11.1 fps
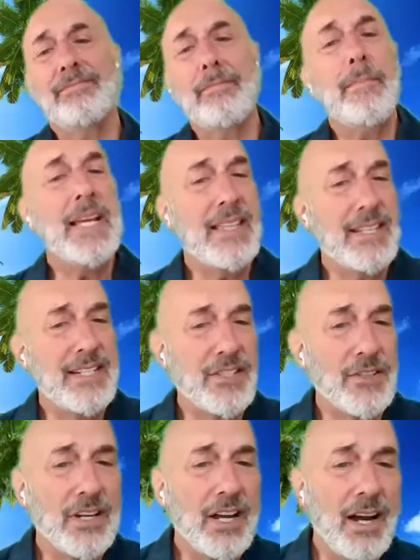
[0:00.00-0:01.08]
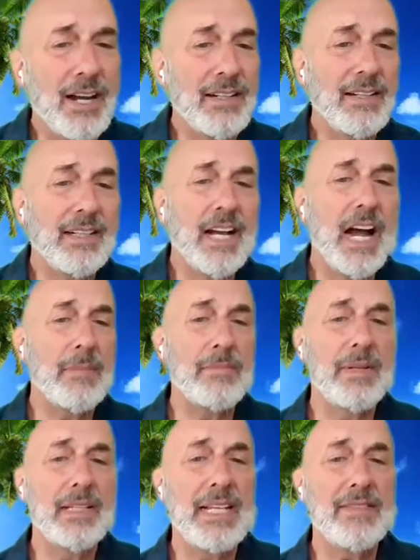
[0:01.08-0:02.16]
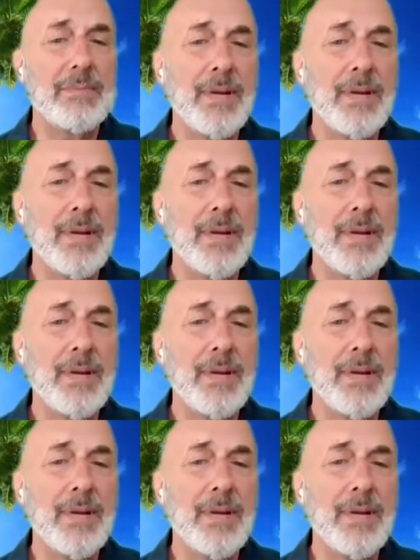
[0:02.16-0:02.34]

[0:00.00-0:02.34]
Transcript: myths or uncommon beliefs